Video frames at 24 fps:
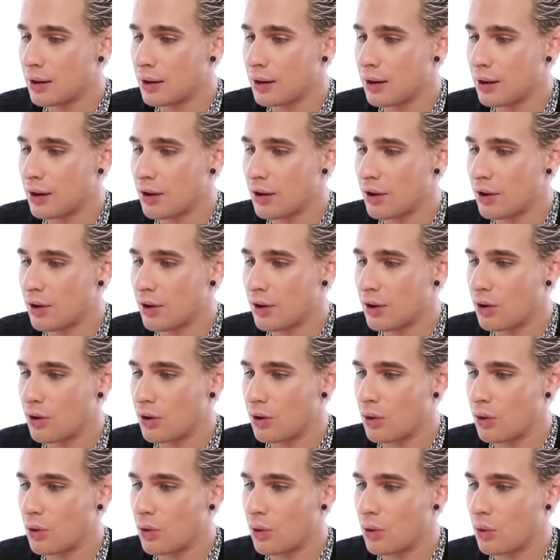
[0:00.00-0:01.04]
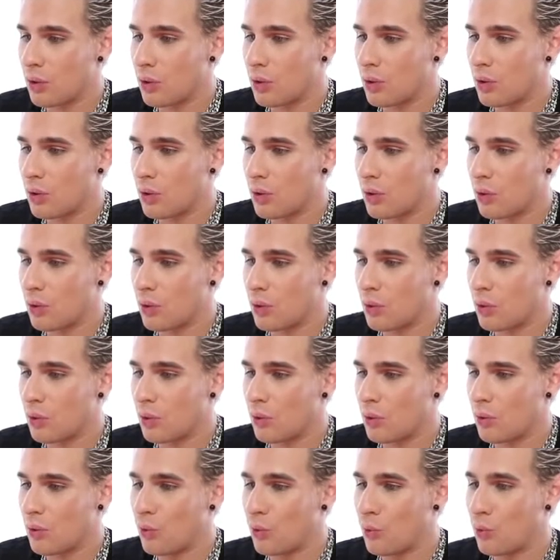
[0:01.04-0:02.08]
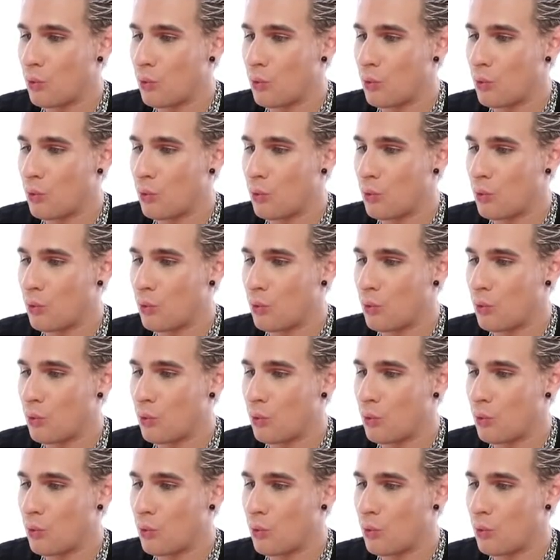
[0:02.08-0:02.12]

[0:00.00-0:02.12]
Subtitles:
(silent)